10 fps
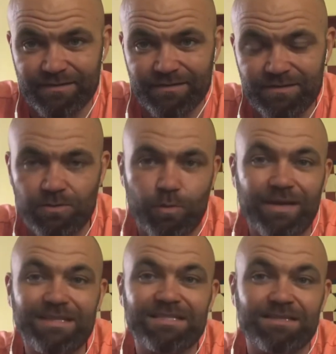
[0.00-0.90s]
So when he
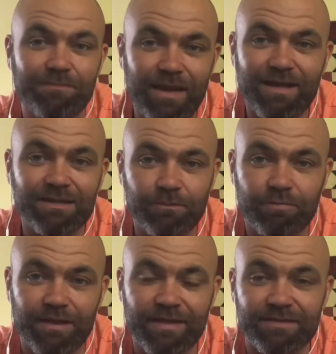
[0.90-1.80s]
smacked the
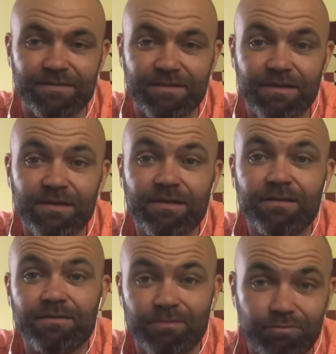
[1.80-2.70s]
plant
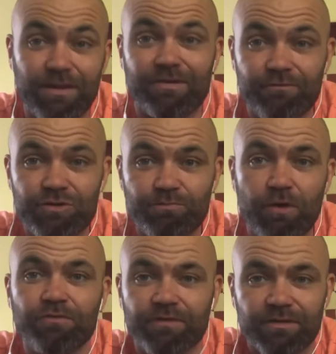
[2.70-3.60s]

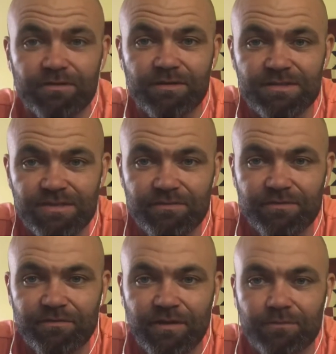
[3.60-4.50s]
responded as if it
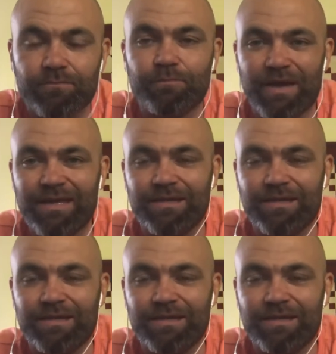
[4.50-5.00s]
felt pain.